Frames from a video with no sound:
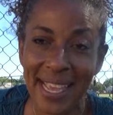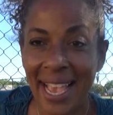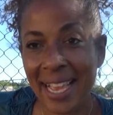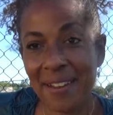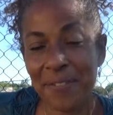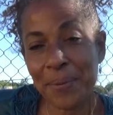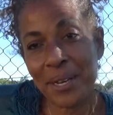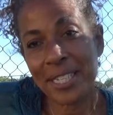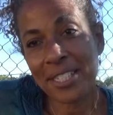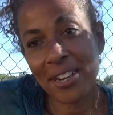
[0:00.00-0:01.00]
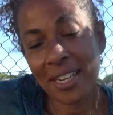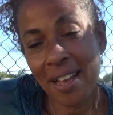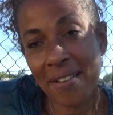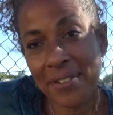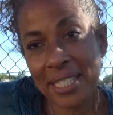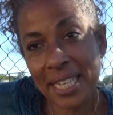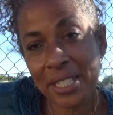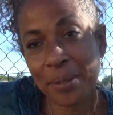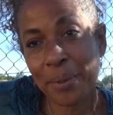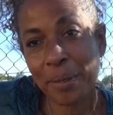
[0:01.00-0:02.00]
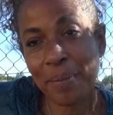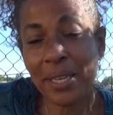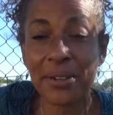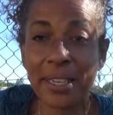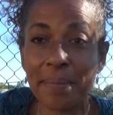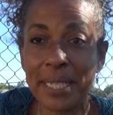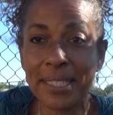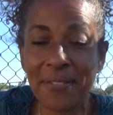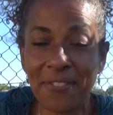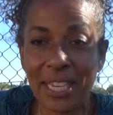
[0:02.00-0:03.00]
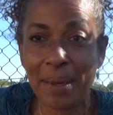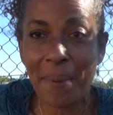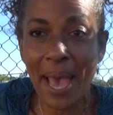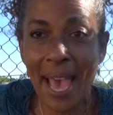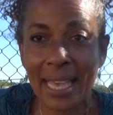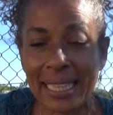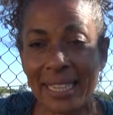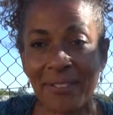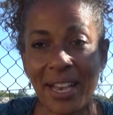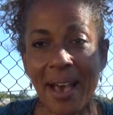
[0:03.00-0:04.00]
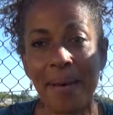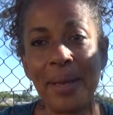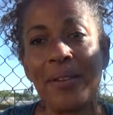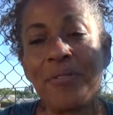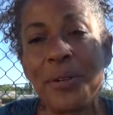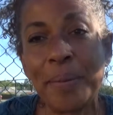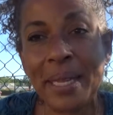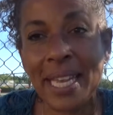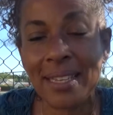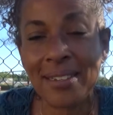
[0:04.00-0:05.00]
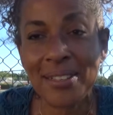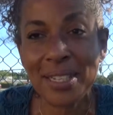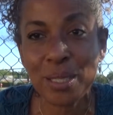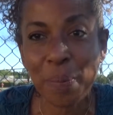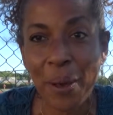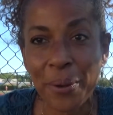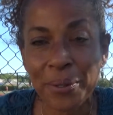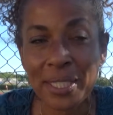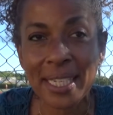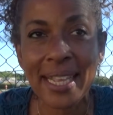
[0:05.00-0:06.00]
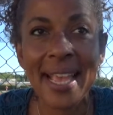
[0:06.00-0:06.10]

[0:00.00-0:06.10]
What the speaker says: And if you want to start a conversation with me or give me some feedback, leave a comment for me under this post.